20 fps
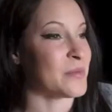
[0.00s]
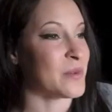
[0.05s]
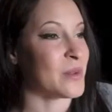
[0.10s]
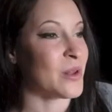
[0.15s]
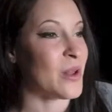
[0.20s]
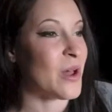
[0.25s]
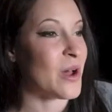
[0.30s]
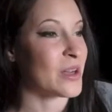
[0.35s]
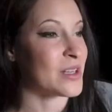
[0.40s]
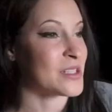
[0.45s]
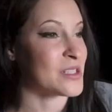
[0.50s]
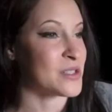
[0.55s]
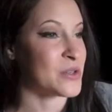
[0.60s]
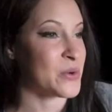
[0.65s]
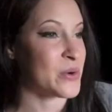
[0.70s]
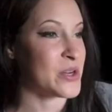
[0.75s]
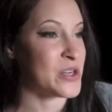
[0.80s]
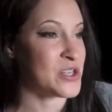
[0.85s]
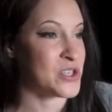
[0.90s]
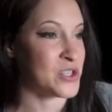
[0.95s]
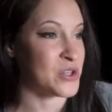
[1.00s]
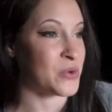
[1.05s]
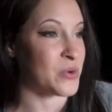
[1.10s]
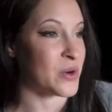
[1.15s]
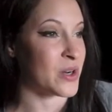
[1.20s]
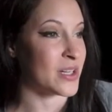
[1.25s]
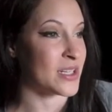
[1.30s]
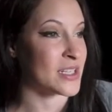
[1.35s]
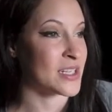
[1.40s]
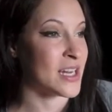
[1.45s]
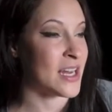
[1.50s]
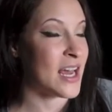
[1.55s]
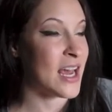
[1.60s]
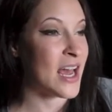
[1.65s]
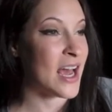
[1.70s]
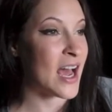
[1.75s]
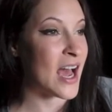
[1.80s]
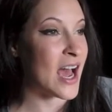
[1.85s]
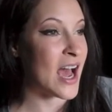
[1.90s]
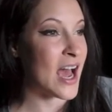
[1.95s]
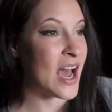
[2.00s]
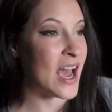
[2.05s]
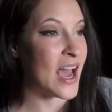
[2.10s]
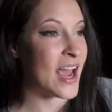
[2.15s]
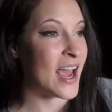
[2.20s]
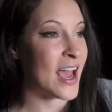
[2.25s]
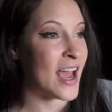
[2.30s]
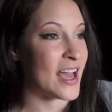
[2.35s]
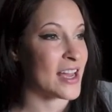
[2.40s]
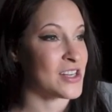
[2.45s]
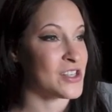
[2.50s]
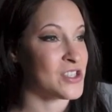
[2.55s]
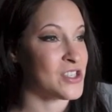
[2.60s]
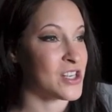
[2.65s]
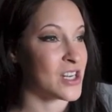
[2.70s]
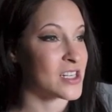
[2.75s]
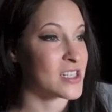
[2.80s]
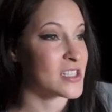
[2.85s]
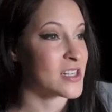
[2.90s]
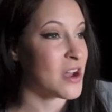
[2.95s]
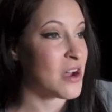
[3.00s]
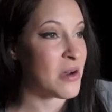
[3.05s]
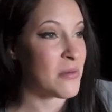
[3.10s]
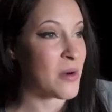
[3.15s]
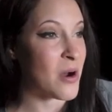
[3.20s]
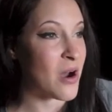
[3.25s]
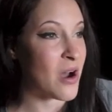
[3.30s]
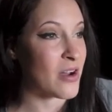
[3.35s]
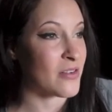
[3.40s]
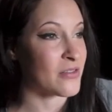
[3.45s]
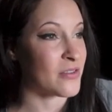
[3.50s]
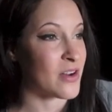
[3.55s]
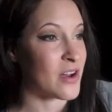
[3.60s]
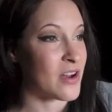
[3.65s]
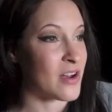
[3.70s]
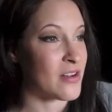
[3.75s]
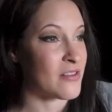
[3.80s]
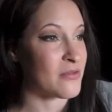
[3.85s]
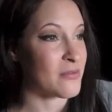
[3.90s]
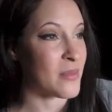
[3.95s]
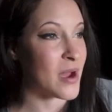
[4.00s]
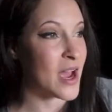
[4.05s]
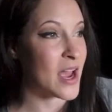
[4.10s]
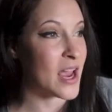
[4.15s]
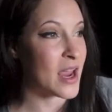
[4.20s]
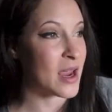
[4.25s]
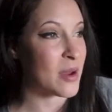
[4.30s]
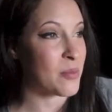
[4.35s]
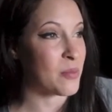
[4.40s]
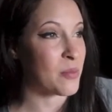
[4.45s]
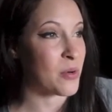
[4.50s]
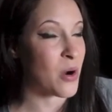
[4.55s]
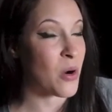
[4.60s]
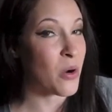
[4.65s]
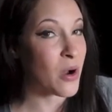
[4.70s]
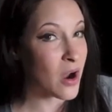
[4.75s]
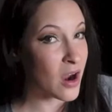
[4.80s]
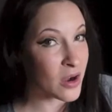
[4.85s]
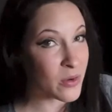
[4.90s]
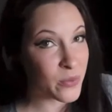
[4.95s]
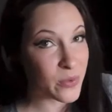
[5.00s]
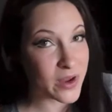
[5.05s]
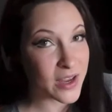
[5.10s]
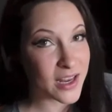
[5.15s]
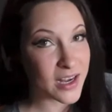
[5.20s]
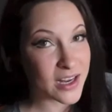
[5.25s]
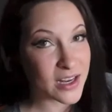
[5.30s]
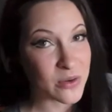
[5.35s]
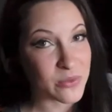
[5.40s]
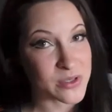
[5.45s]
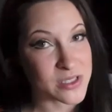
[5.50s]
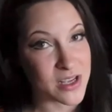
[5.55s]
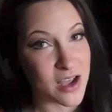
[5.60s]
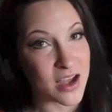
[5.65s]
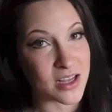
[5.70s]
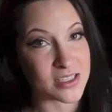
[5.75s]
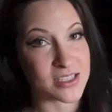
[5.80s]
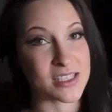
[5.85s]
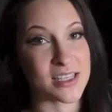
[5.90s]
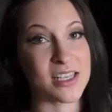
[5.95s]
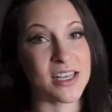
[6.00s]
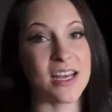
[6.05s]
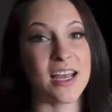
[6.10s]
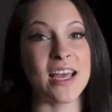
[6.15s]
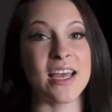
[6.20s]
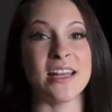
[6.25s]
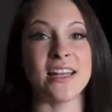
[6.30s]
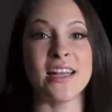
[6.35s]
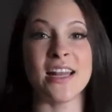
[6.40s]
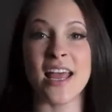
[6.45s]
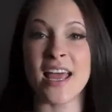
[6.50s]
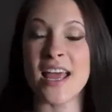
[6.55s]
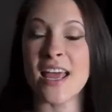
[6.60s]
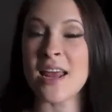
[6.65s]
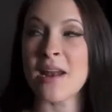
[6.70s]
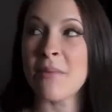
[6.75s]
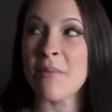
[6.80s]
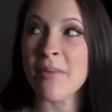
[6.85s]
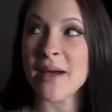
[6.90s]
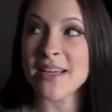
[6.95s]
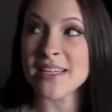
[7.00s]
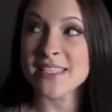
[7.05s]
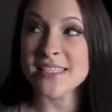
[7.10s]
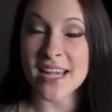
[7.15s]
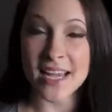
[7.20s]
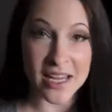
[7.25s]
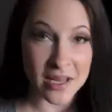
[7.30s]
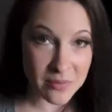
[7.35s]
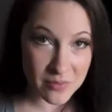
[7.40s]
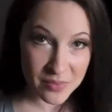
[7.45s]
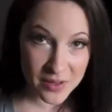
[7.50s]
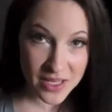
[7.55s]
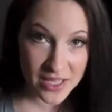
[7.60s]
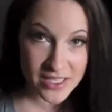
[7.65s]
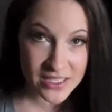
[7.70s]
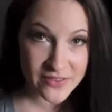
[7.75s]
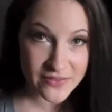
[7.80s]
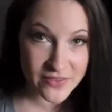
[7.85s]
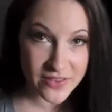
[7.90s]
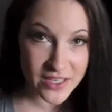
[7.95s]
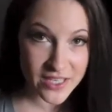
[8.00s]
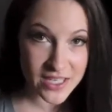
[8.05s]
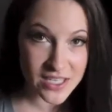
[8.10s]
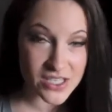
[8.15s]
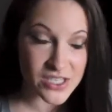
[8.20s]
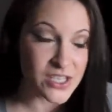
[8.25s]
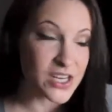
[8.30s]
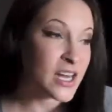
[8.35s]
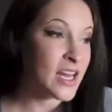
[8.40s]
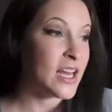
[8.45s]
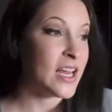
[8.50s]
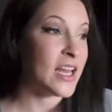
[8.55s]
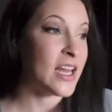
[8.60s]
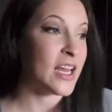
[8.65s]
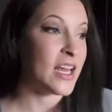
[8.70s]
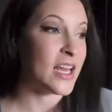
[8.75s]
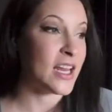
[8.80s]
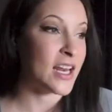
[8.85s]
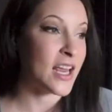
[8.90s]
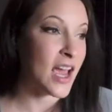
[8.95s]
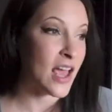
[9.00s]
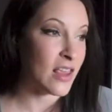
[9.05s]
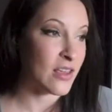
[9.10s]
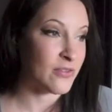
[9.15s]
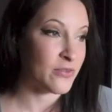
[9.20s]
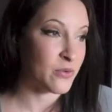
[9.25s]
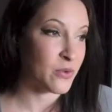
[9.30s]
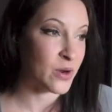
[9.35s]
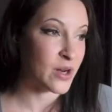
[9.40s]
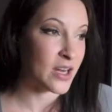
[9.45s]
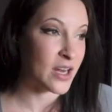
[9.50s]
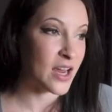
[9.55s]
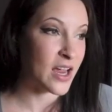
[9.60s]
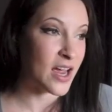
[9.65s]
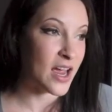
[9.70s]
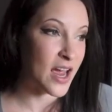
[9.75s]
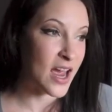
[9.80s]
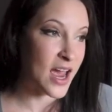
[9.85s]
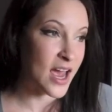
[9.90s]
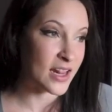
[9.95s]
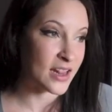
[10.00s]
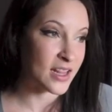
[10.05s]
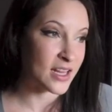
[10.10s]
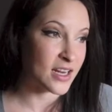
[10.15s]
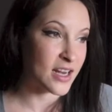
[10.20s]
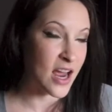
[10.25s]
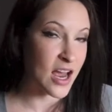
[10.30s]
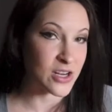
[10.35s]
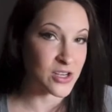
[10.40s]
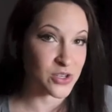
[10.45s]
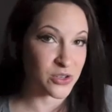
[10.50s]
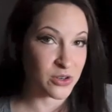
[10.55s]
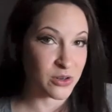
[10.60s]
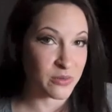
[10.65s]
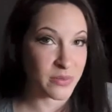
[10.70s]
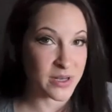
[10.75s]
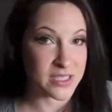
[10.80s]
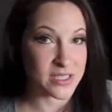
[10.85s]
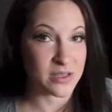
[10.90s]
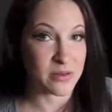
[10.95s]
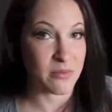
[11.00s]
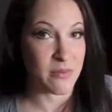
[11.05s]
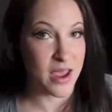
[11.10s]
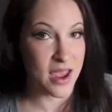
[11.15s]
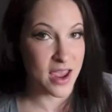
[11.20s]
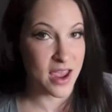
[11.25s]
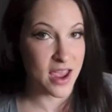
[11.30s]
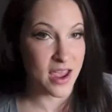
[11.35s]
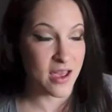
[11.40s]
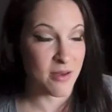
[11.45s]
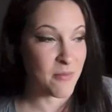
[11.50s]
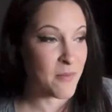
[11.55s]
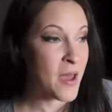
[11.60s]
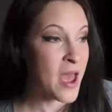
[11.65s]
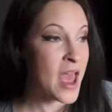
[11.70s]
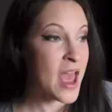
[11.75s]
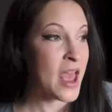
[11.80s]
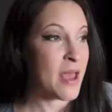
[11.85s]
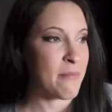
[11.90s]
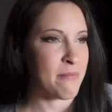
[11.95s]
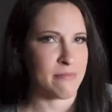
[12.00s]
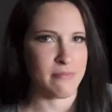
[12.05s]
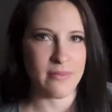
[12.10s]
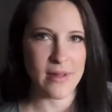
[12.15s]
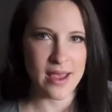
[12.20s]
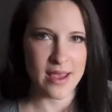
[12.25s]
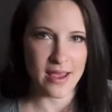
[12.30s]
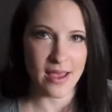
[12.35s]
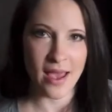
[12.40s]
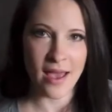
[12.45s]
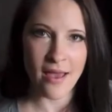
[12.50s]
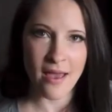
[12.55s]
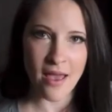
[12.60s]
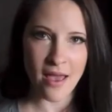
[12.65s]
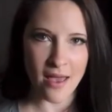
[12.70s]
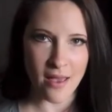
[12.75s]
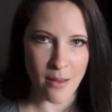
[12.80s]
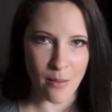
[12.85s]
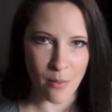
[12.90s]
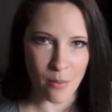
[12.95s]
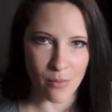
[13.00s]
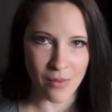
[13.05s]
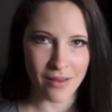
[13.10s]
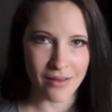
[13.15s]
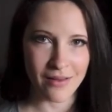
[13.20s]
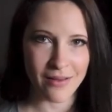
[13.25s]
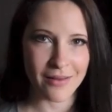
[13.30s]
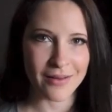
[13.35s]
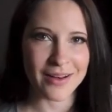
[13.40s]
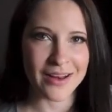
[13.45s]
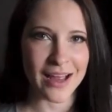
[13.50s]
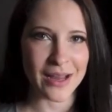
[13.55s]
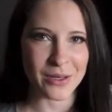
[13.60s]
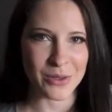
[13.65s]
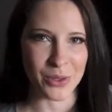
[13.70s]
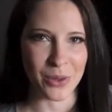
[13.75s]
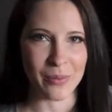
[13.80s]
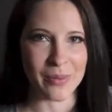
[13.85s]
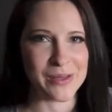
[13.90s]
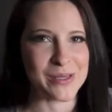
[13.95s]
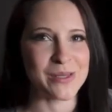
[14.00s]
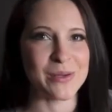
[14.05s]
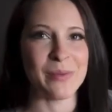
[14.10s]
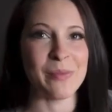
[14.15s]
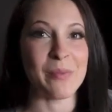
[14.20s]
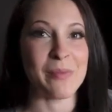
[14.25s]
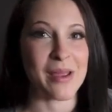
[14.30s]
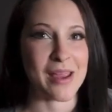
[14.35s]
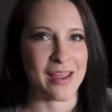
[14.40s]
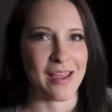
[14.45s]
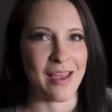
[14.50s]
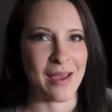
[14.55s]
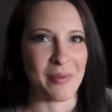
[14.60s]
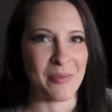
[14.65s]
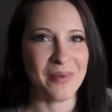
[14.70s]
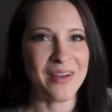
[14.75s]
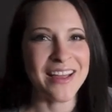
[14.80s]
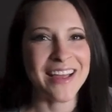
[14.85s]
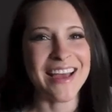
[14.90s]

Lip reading: Long story short, I had just come off of my pro card win in Wisconsin and then my second place finish in California at the Natural Muscle Mayhem. Natural Muscle Mayhem.